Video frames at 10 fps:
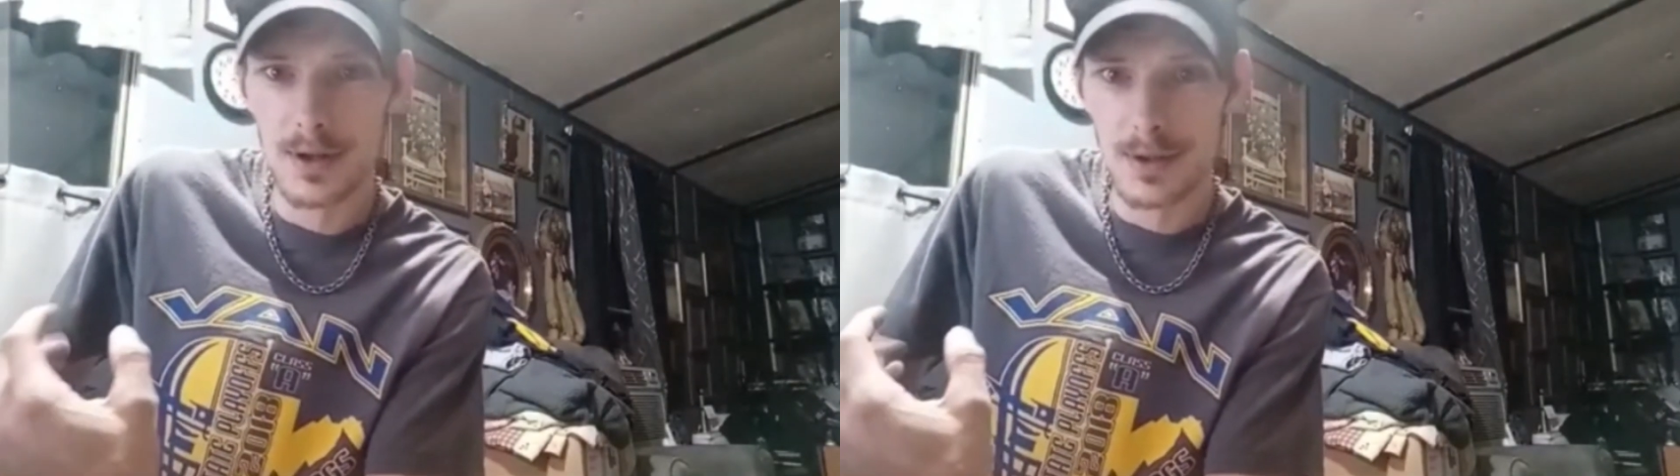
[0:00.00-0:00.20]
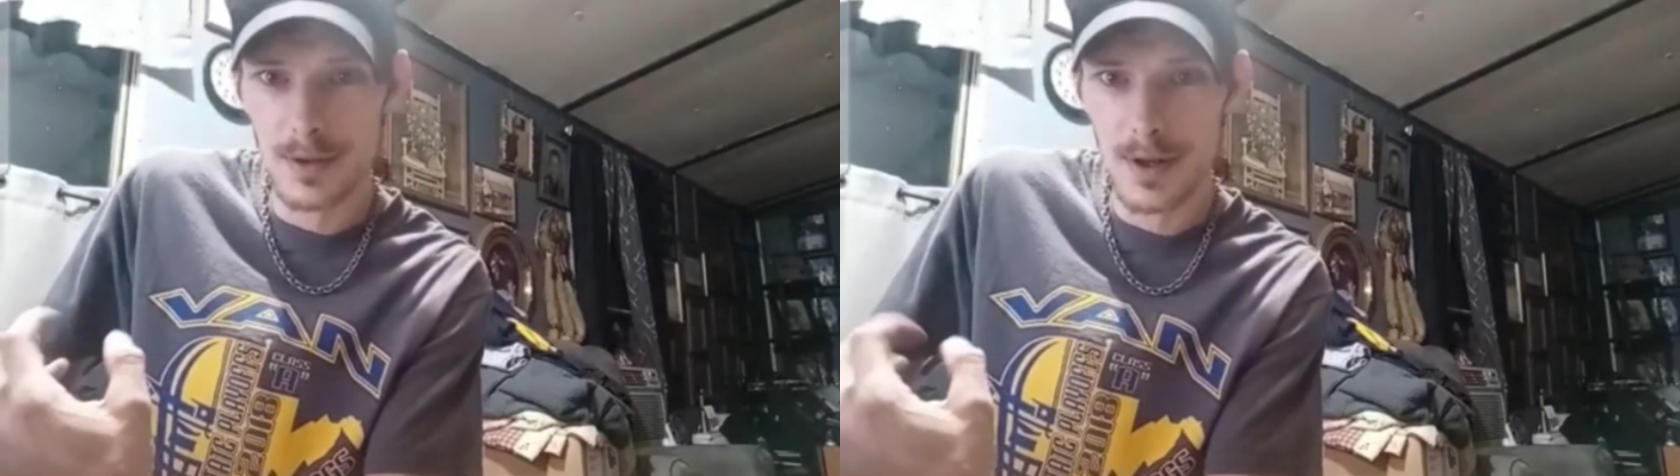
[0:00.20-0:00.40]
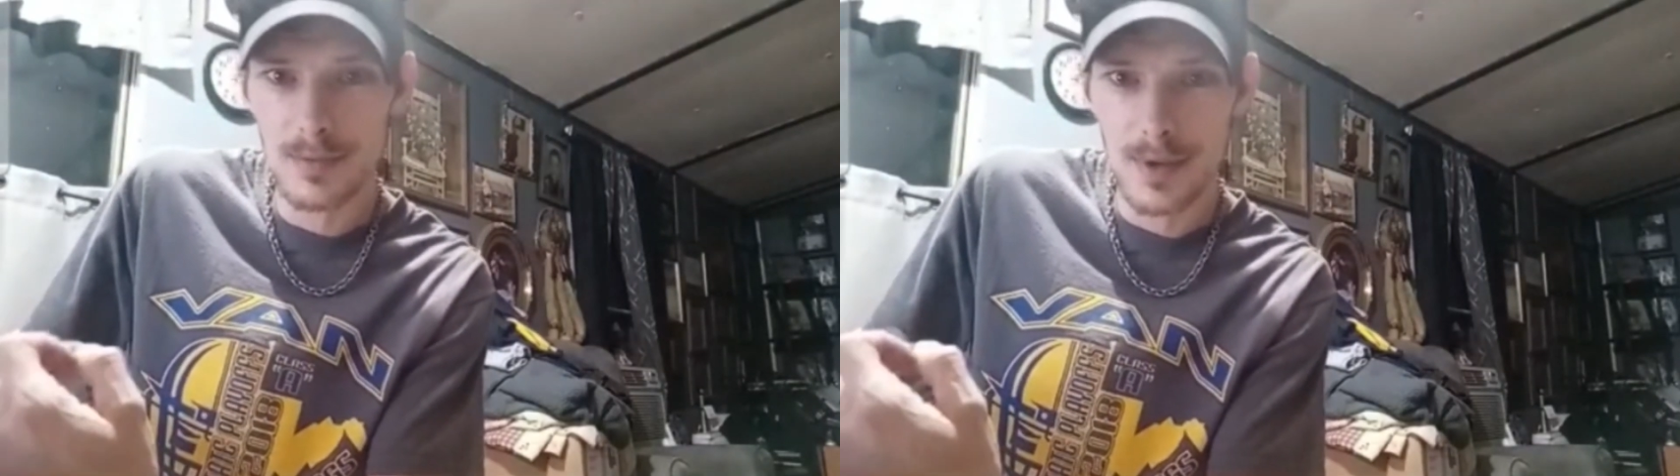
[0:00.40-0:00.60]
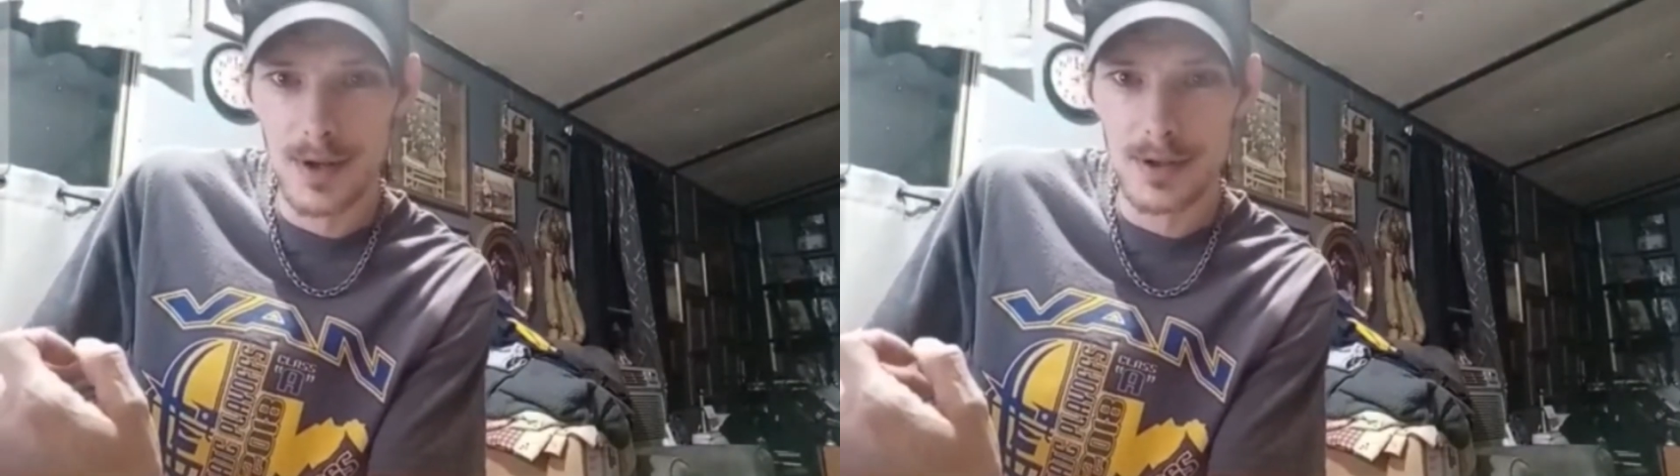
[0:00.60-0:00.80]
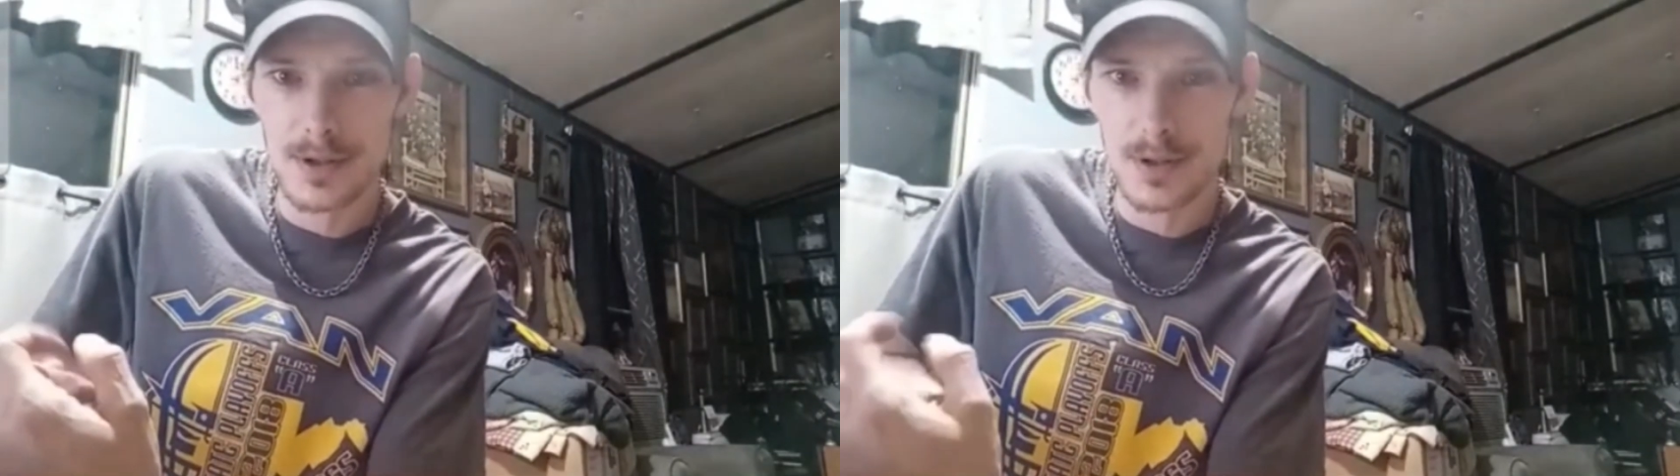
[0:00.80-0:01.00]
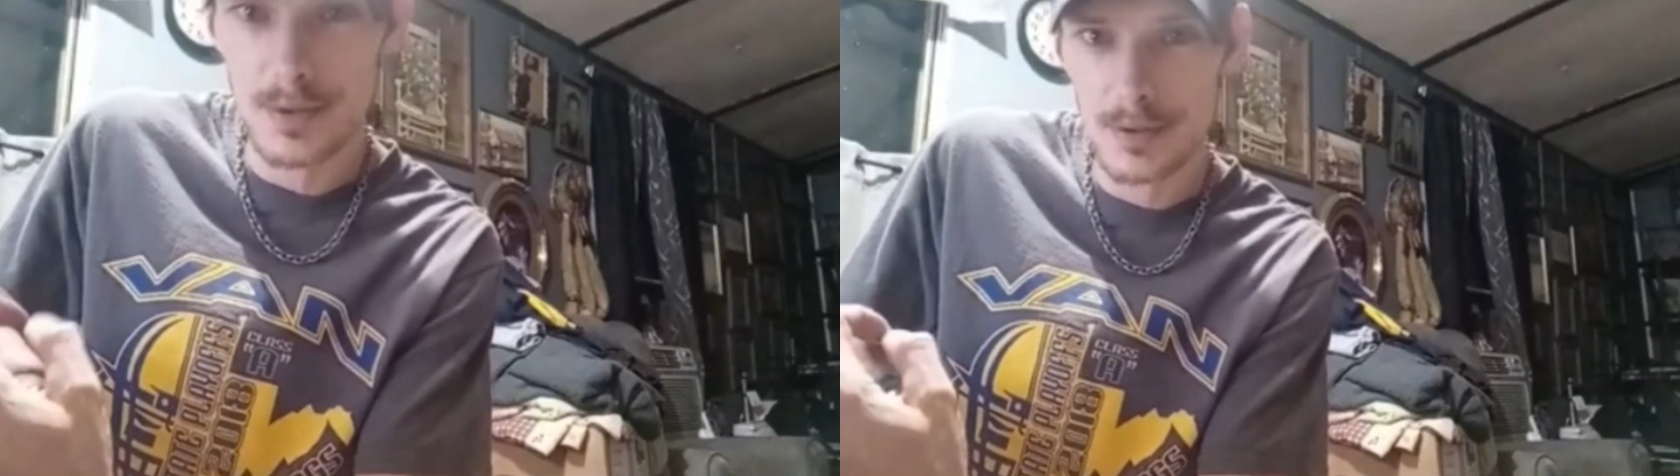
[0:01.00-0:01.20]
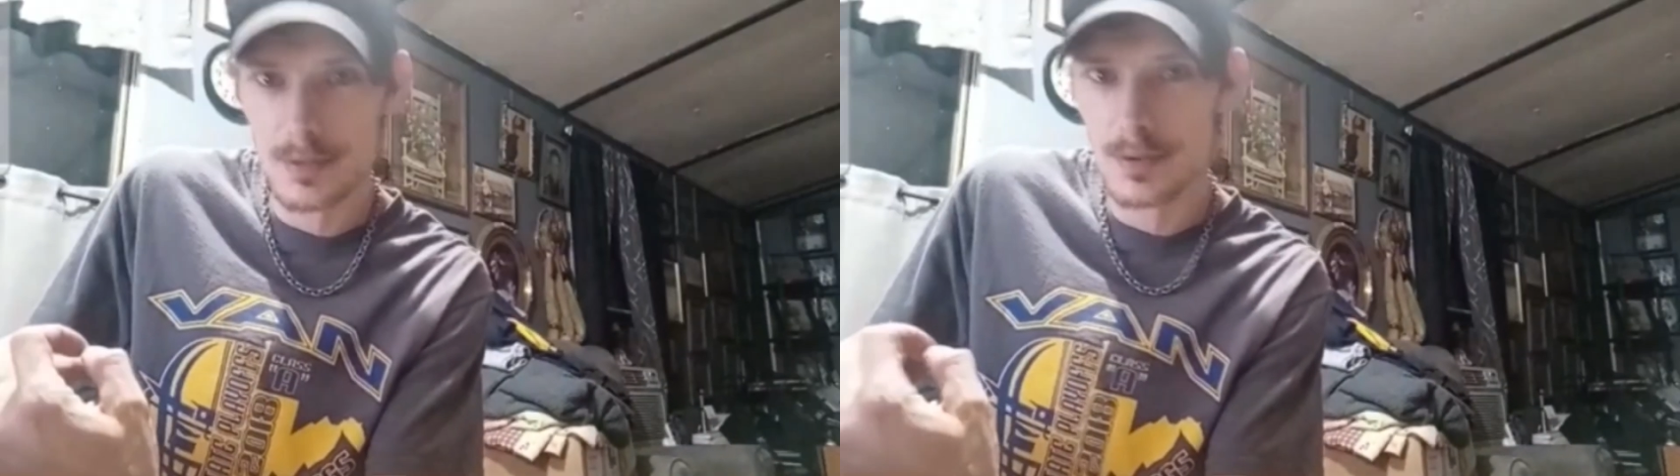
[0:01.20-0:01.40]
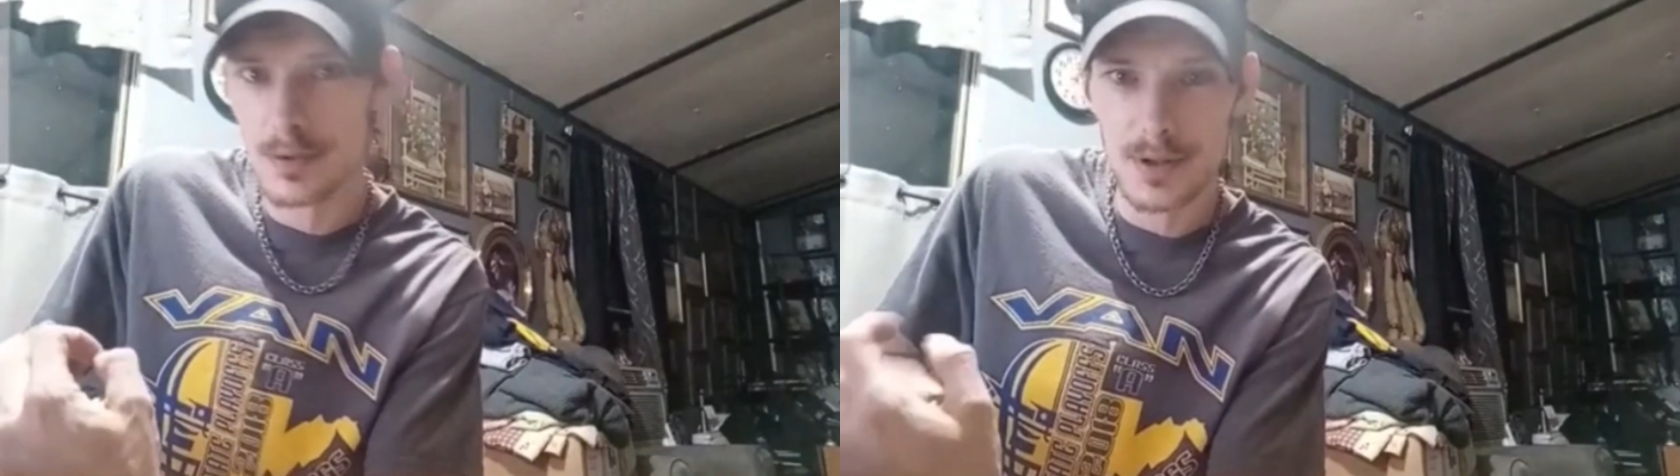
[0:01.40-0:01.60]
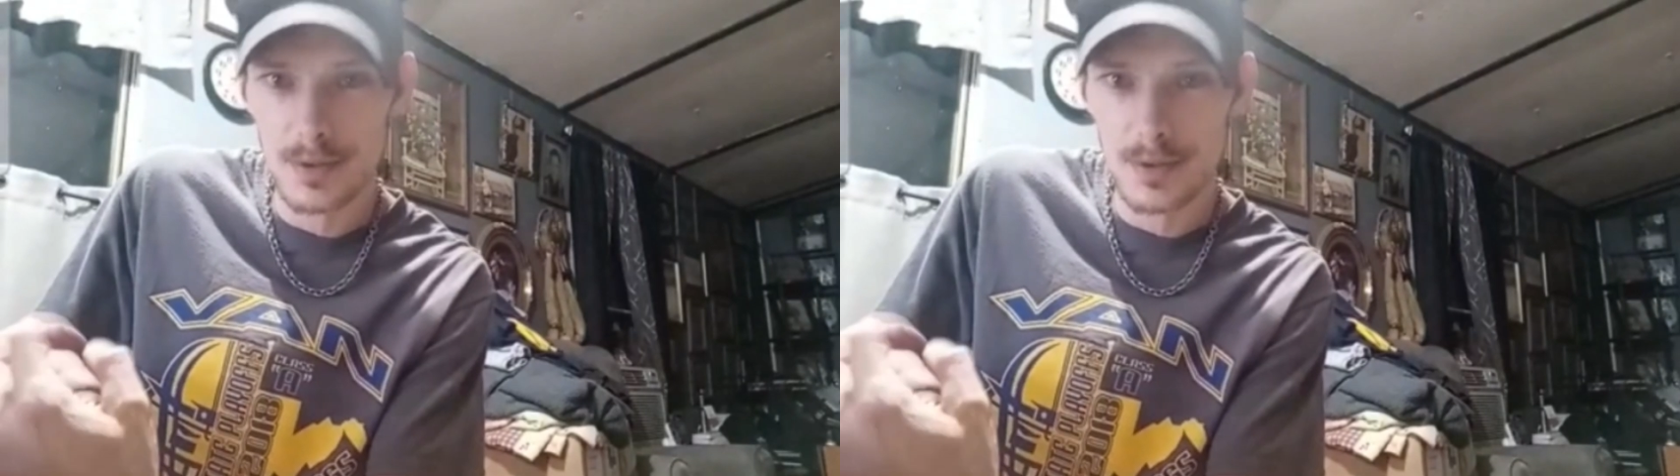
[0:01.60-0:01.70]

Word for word: bicycle. You know what I mean? You